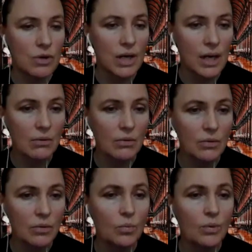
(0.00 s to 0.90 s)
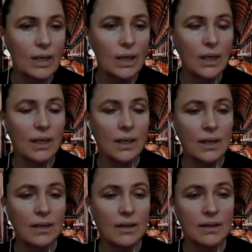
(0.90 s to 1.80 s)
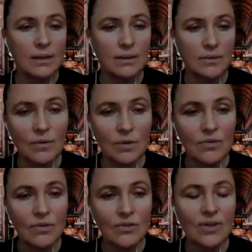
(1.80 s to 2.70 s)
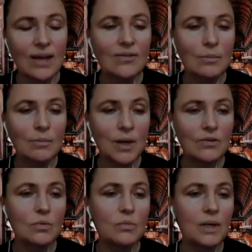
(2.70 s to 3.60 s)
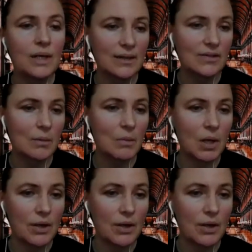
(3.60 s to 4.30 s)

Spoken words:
try out will give you success, but you will get some